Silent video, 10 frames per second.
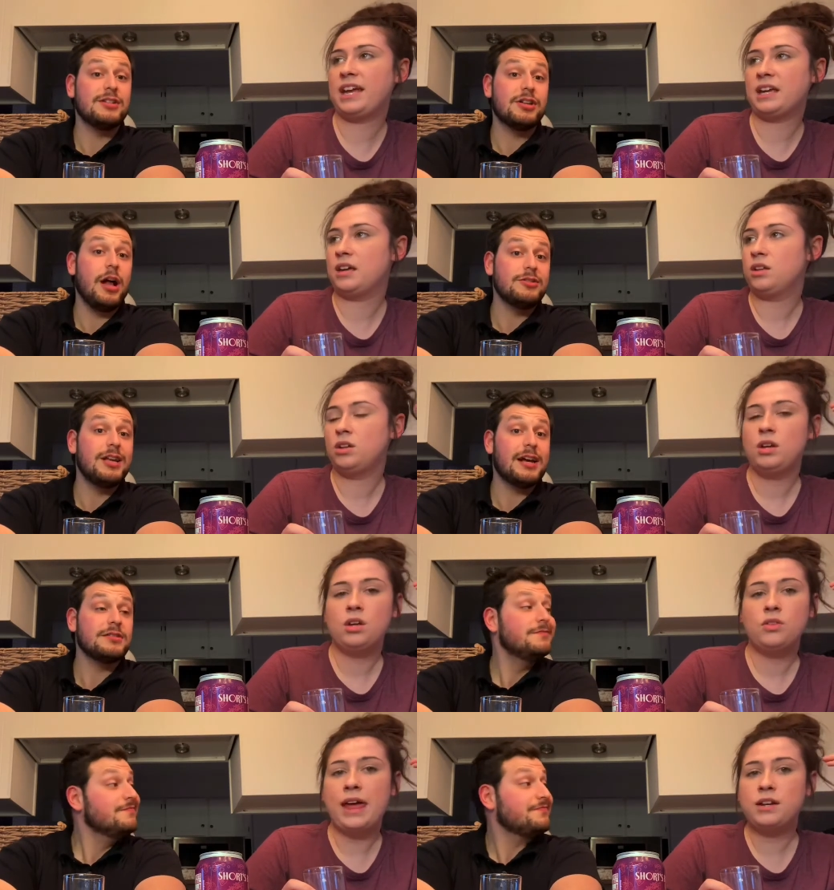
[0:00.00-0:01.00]
Speaker 1: called sex.
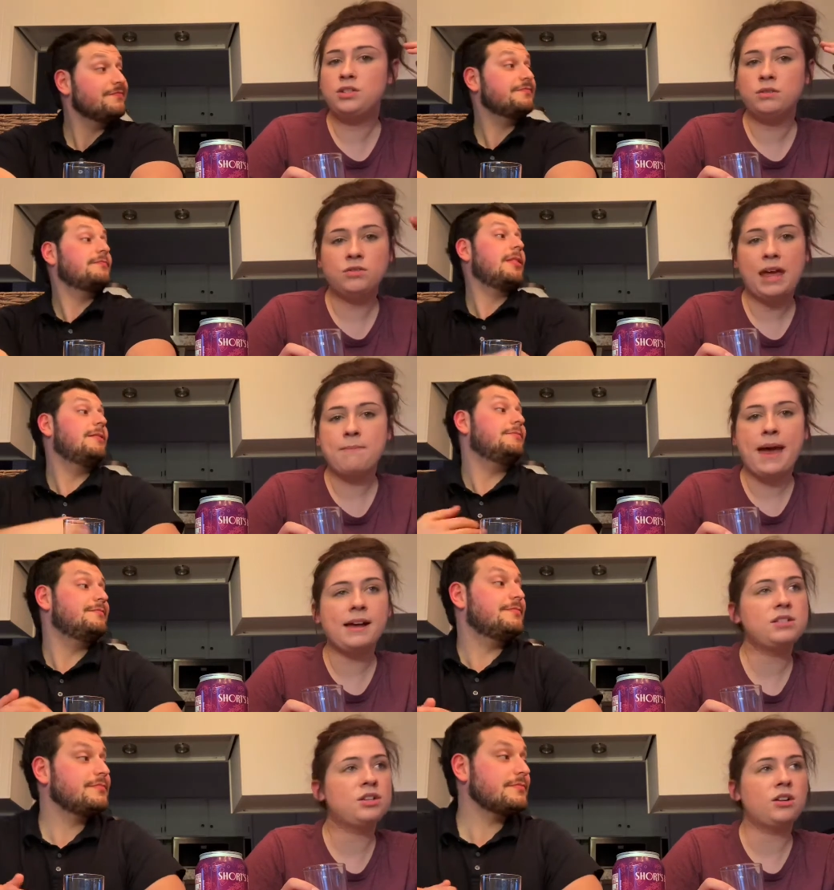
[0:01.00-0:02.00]
They they
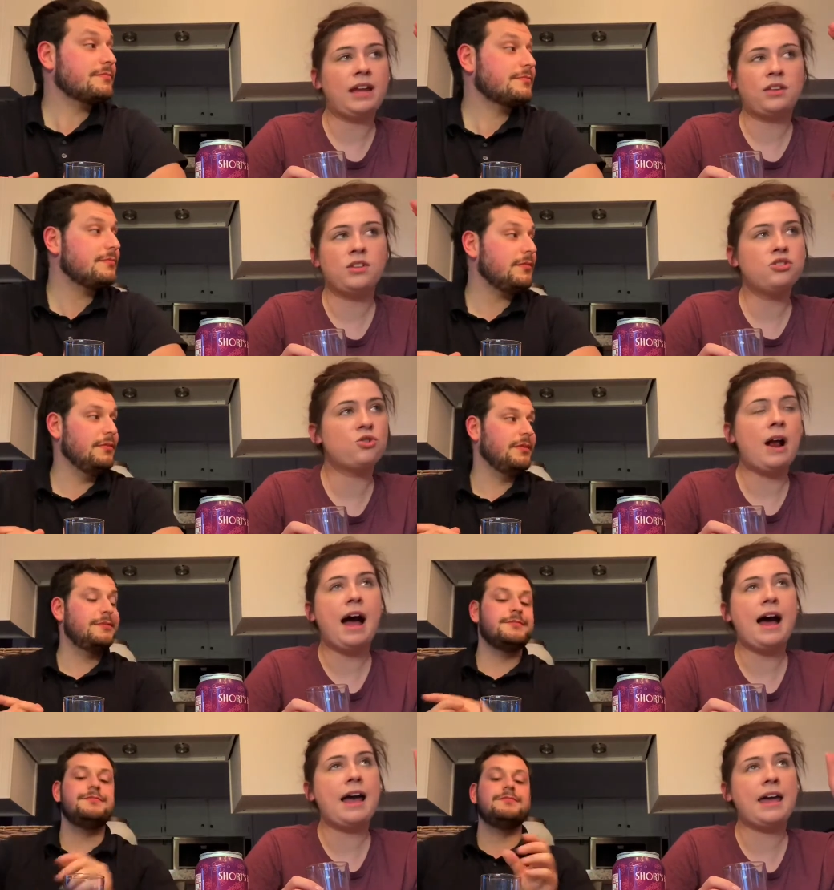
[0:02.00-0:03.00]
master like the
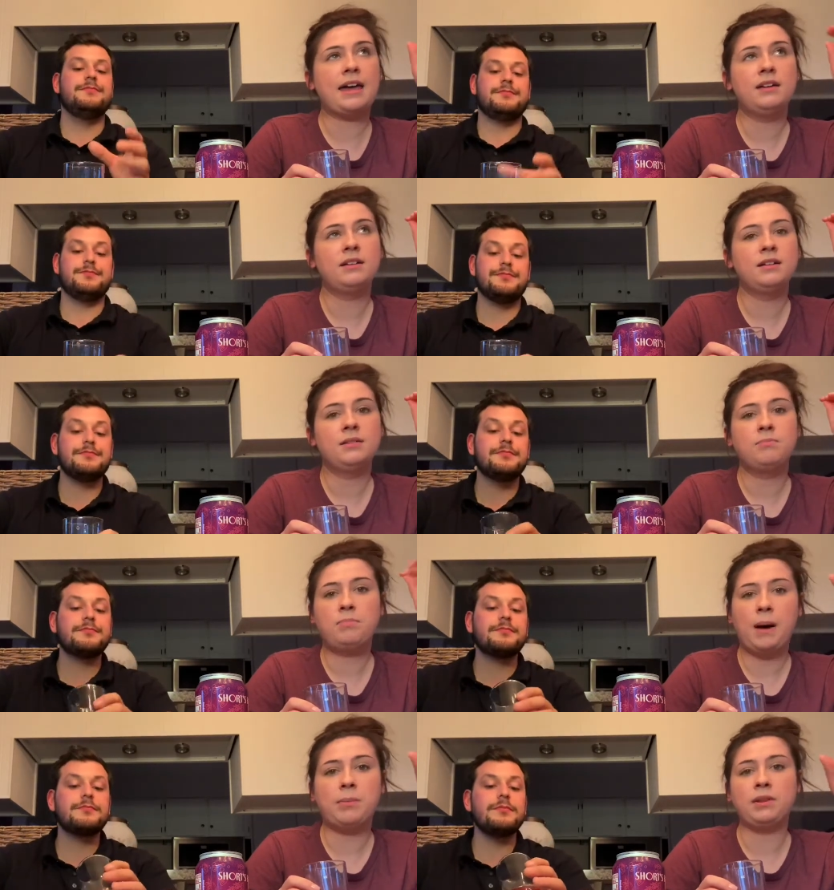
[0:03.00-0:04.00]
dry,
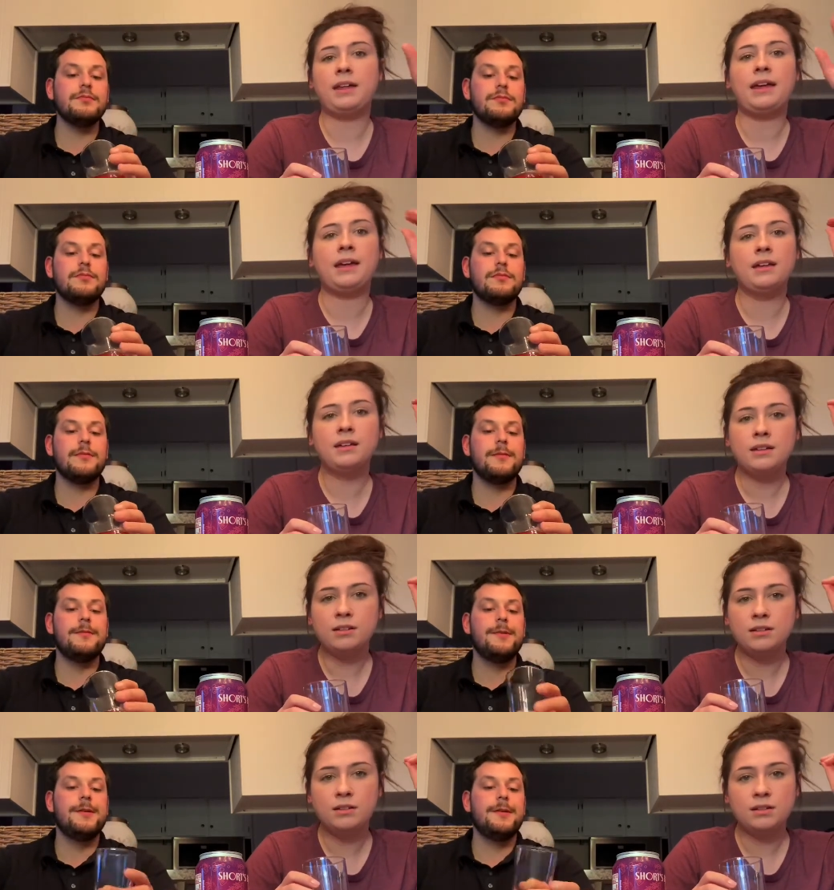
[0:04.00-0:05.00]
bubbly
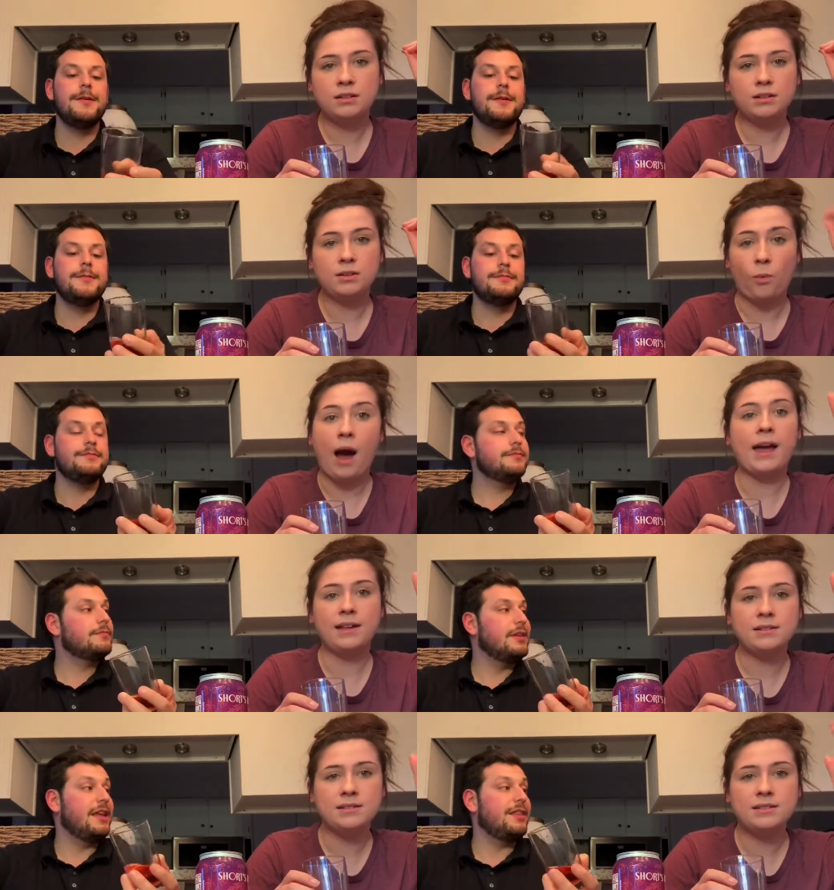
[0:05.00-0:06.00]
wines.
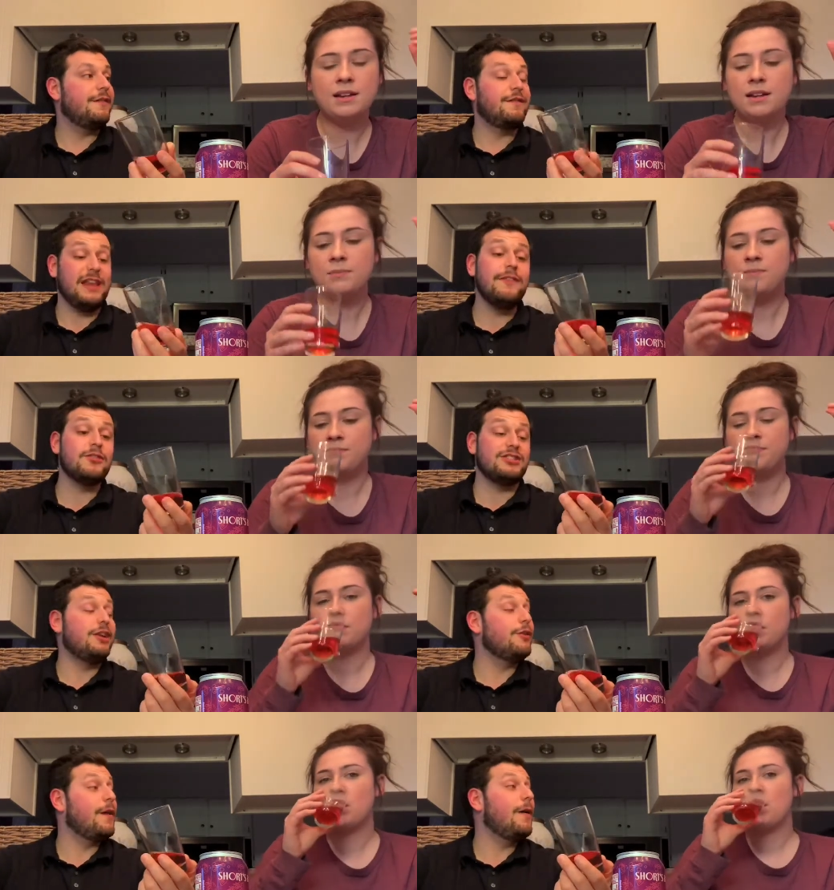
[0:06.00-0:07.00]
Yeah, the
Speaker 2: flavors here
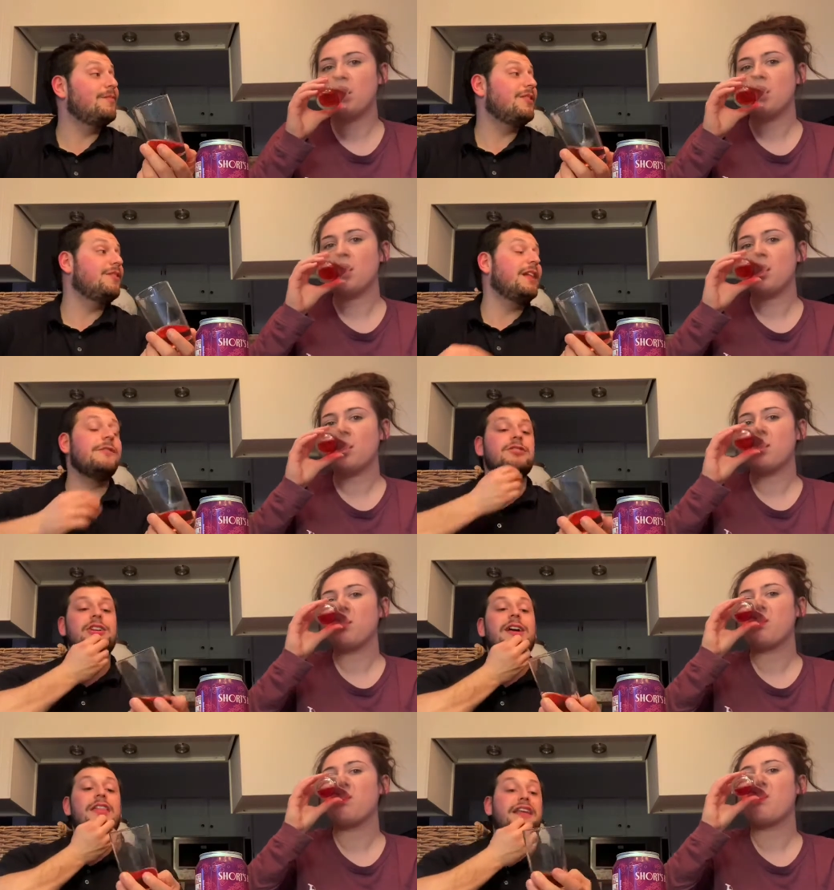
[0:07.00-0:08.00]
though. The flavors here.
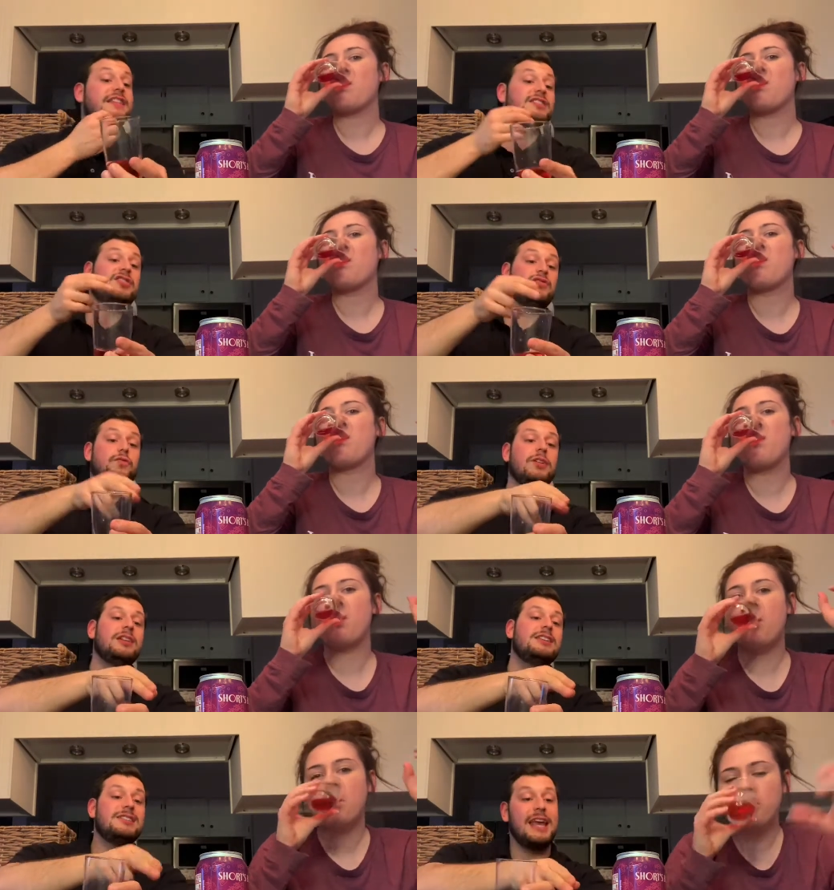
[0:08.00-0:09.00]
I think this is really
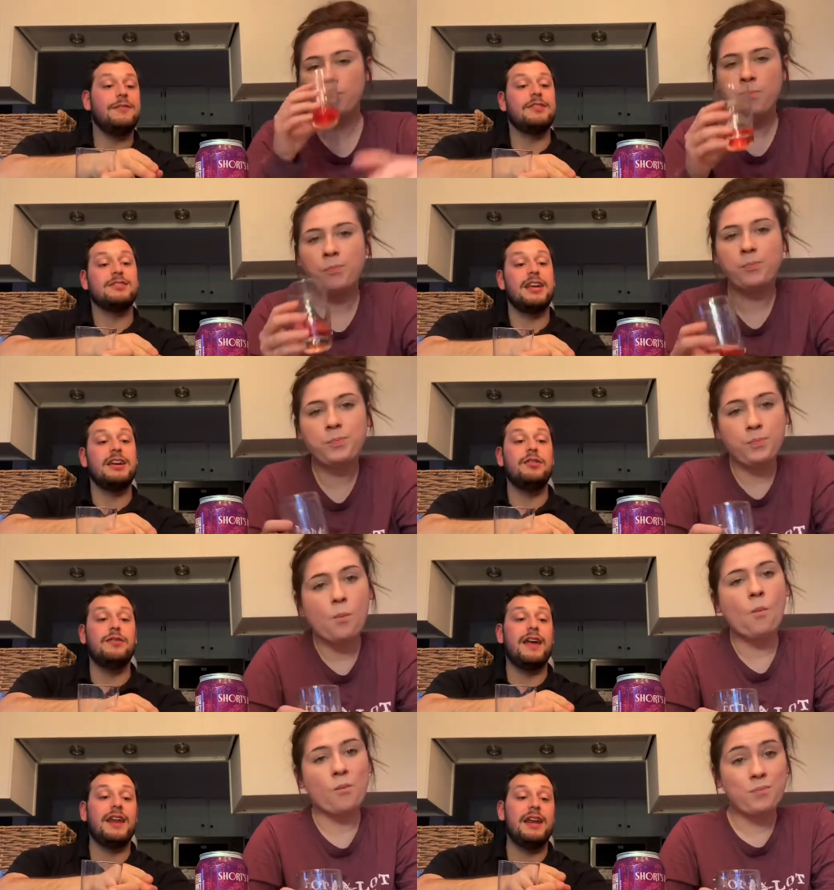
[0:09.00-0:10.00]
safe to say too that
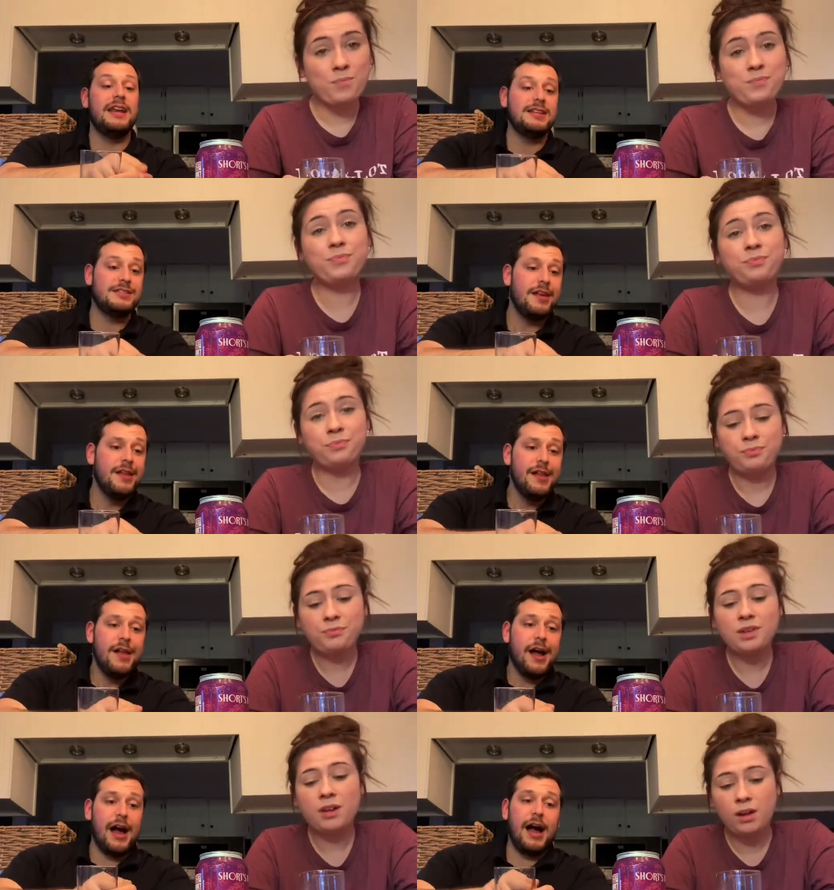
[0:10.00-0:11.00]
mm -hmm. it mm-hmm. is
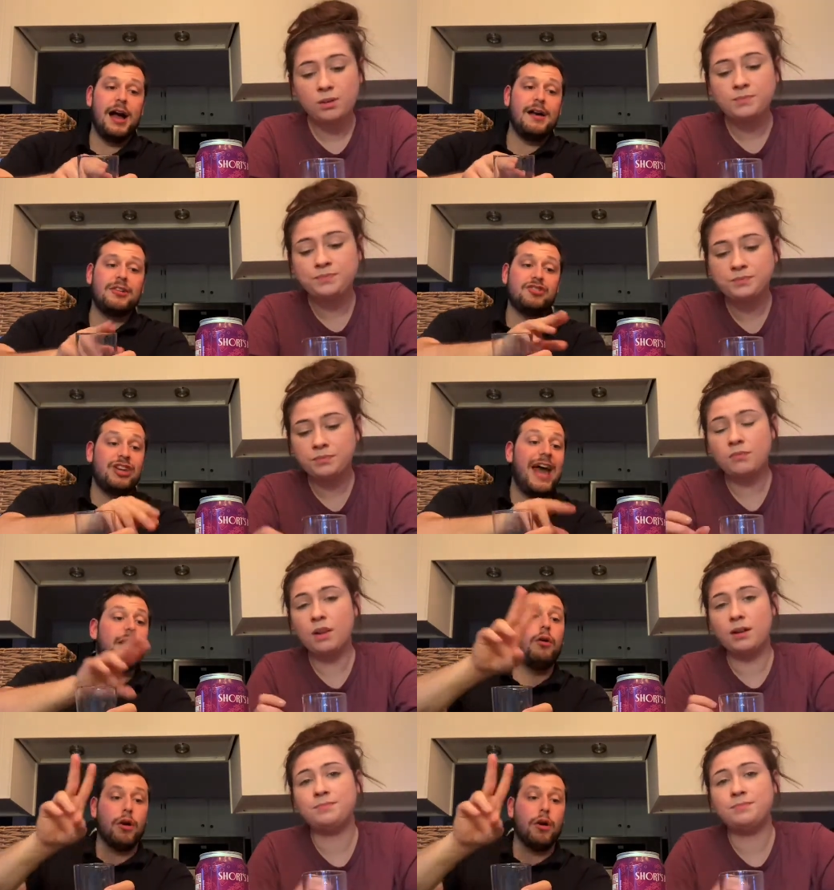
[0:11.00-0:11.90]
uh, a shadow or